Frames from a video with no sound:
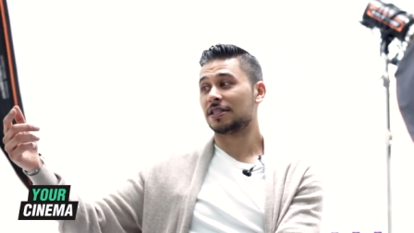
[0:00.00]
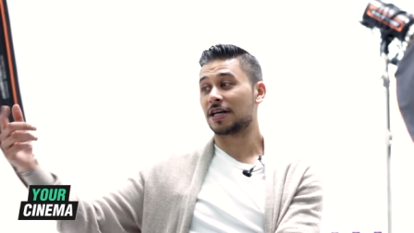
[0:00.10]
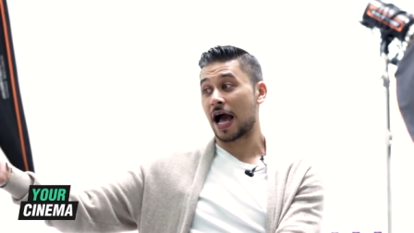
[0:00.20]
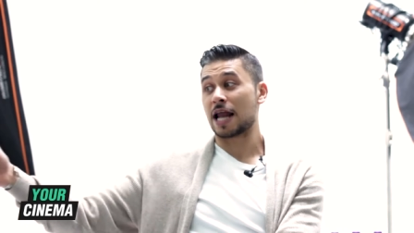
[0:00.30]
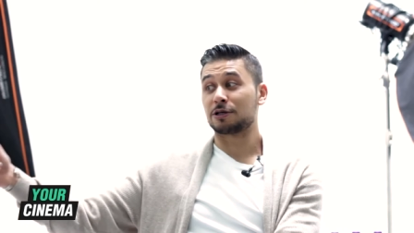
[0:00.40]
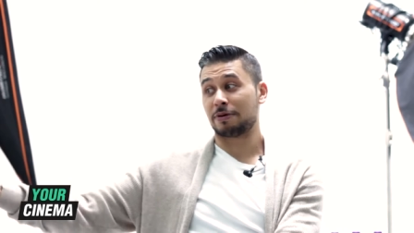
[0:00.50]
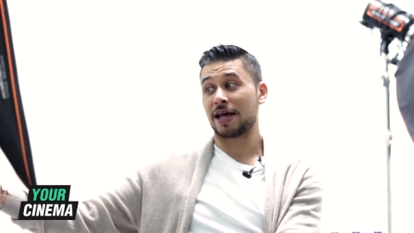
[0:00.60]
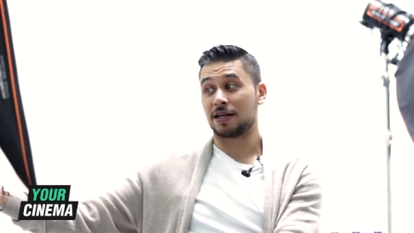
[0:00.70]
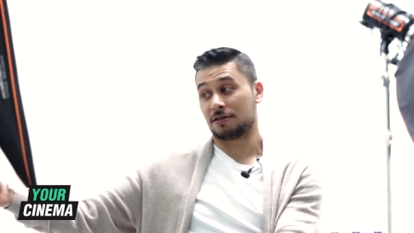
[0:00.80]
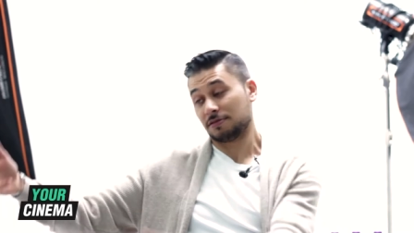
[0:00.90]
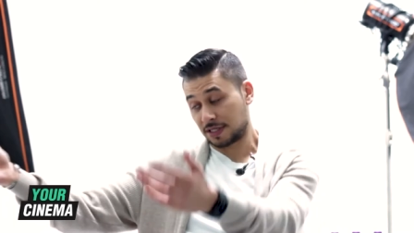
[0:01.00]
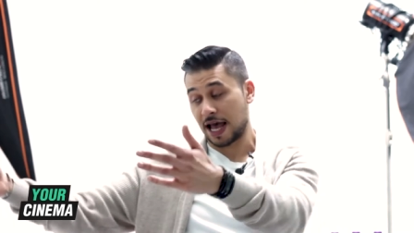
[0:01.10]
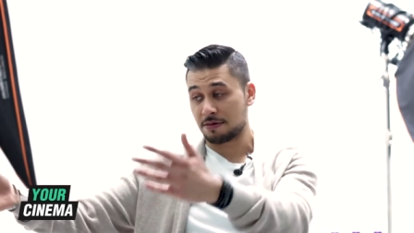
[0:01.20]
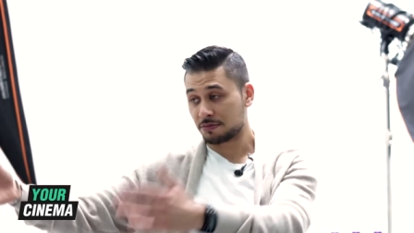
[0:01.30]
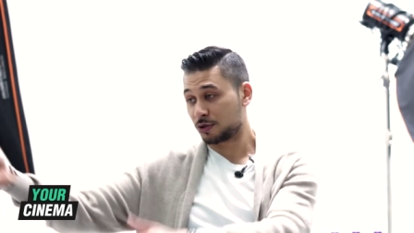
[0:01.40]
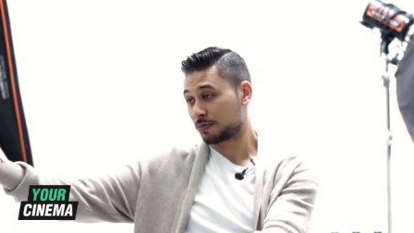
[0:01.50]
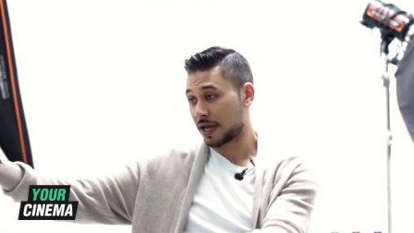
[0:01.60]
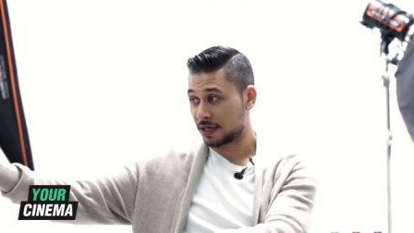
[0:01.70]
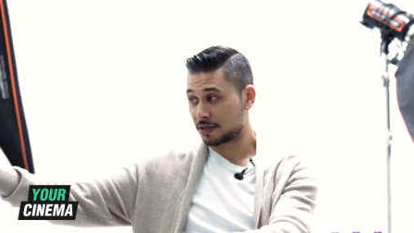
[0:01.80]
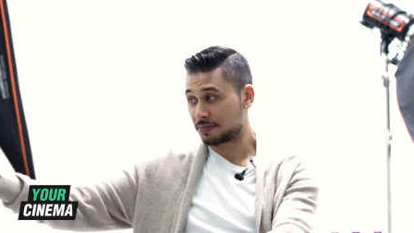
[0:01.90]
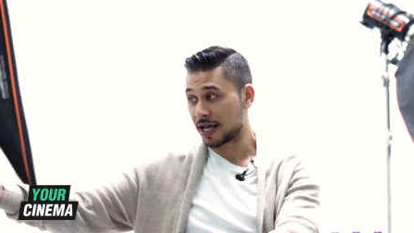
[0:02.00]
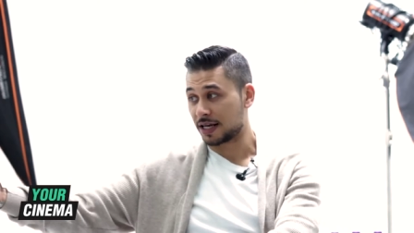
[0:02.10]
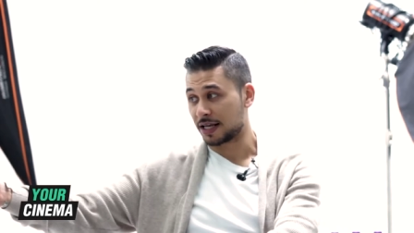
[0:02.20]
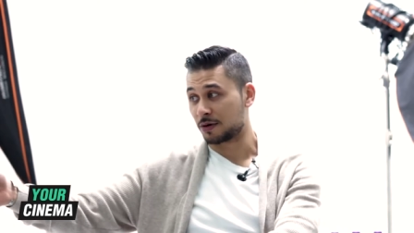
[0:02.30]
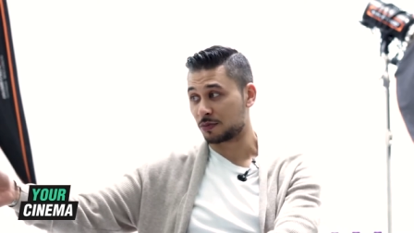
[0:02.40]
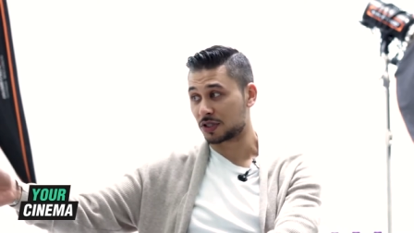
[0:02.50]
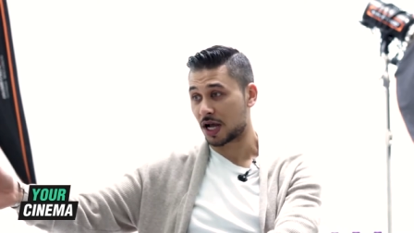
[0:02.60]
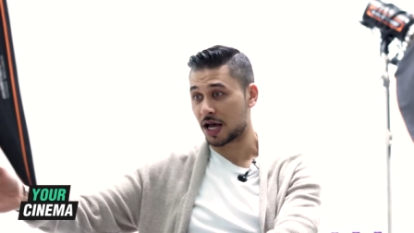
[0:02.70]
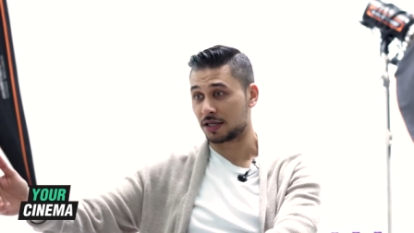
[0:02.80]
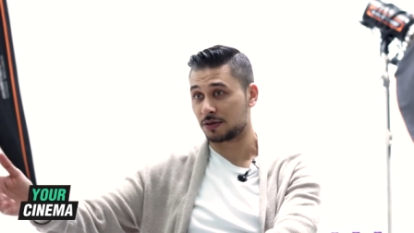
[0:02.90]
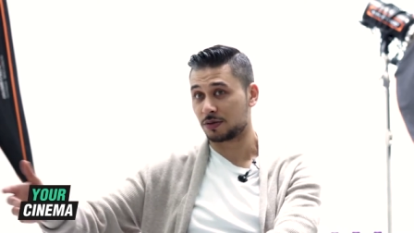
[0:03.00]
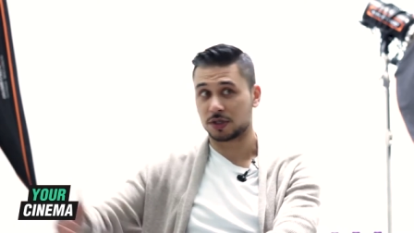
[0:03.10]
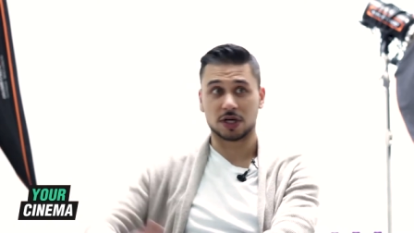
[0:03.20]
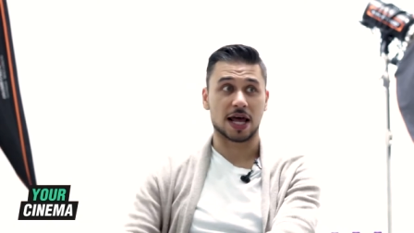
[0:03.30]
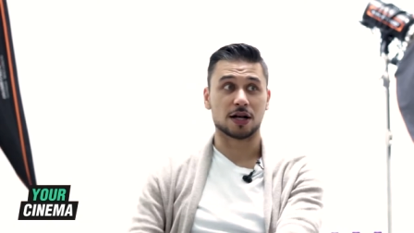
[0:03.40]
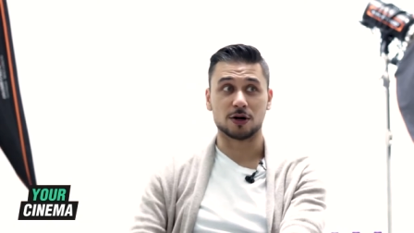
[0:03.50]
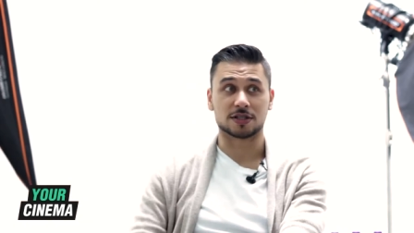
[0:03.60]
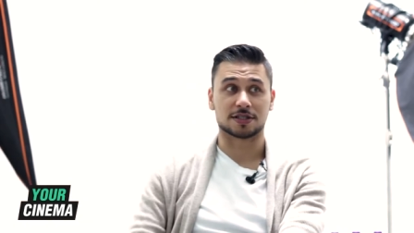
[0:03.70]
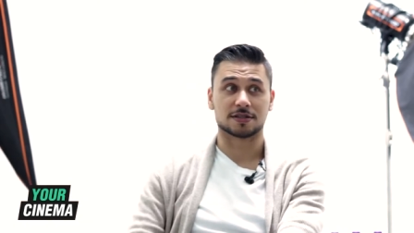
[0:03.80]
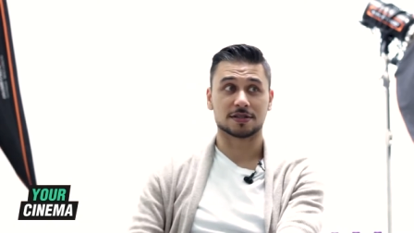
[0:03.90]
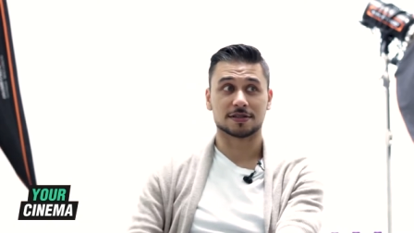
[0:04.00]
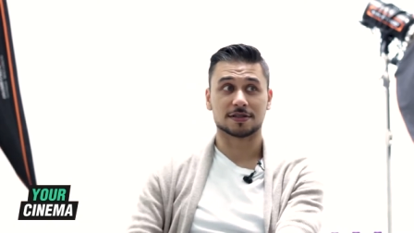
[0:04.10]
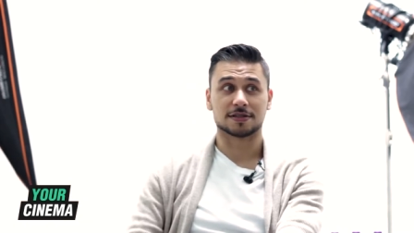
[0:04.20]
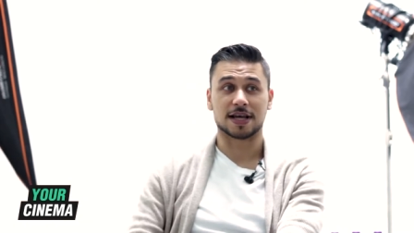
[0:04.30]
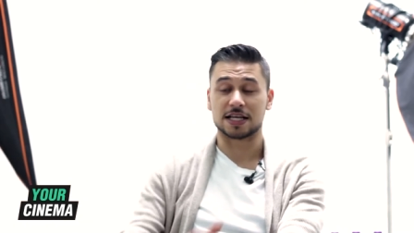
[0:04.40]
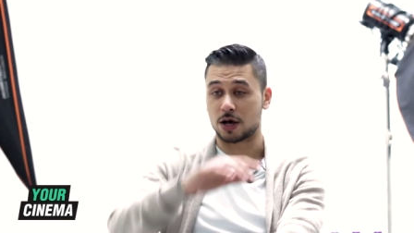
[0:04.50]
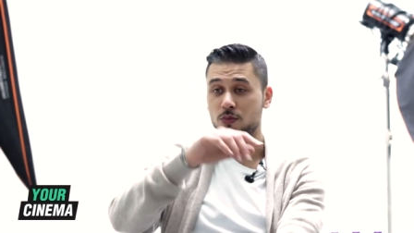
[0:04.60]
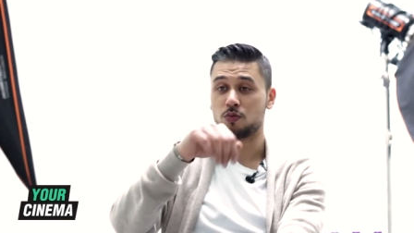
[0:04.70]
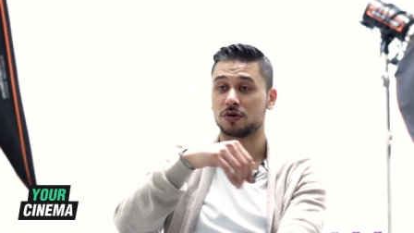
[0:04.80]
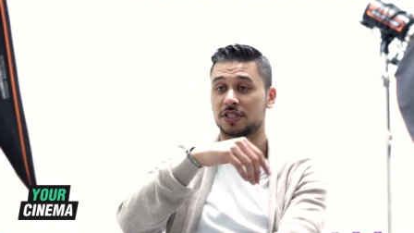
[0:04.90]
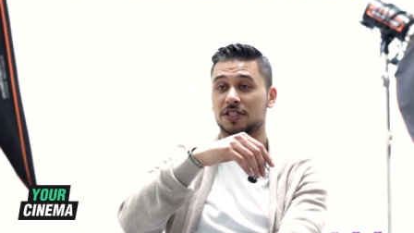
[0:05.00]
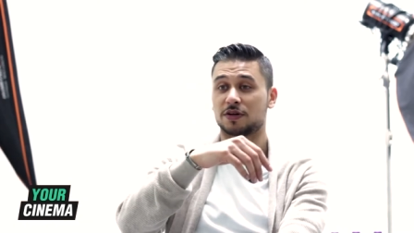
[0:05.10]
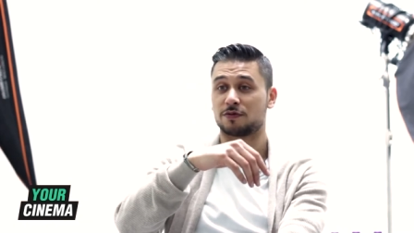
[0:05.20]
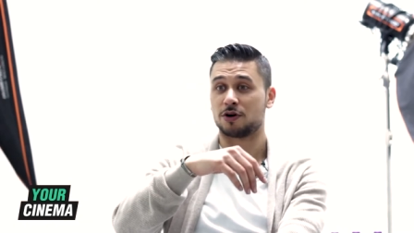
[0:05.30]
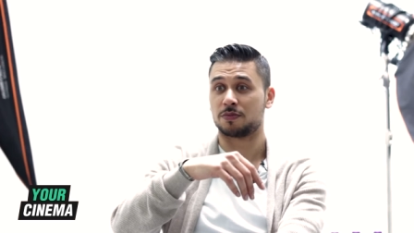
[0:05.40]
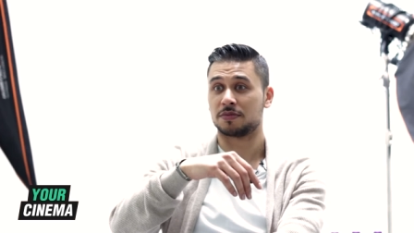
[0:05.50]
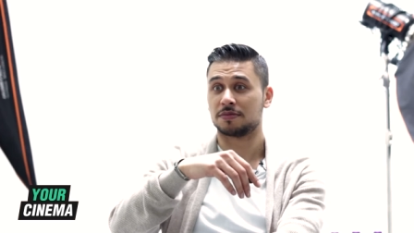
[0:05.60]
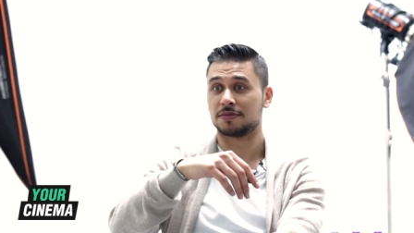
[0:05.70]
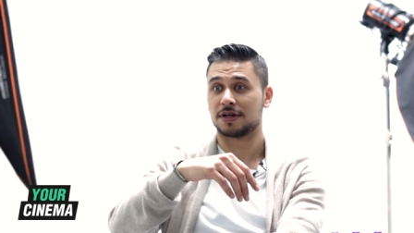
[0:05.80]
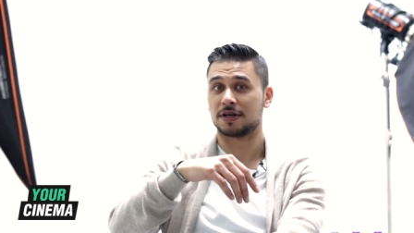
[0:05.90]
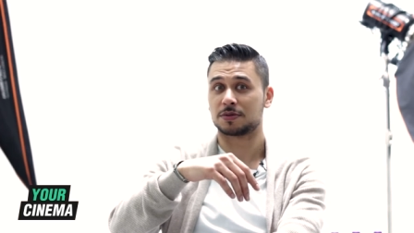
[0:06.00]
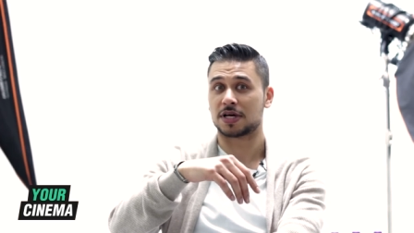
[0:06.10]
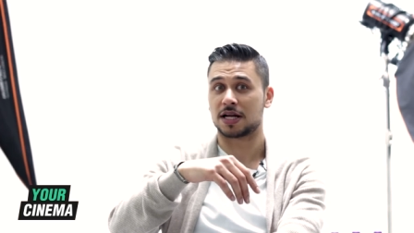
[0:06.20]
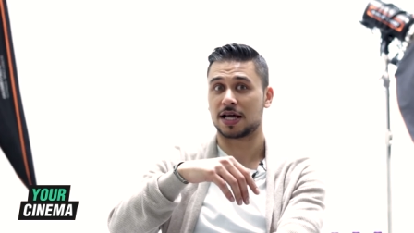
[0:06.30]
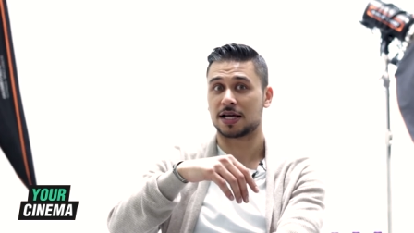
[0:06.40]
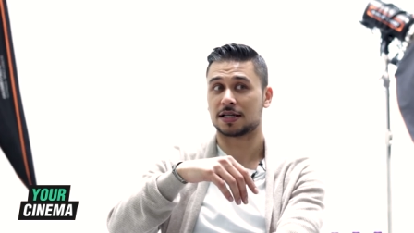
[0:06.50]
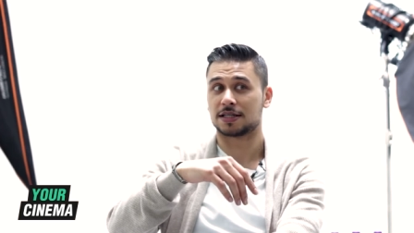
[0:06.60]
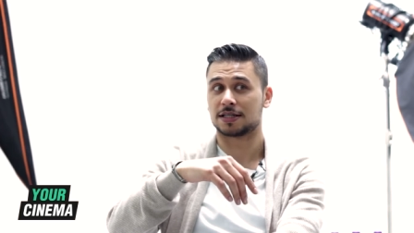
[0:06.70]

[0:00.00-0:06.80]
the guy that's playing Sam, who's playing playing Liam, who kind of like looked as I walked into the room. I was kind of like,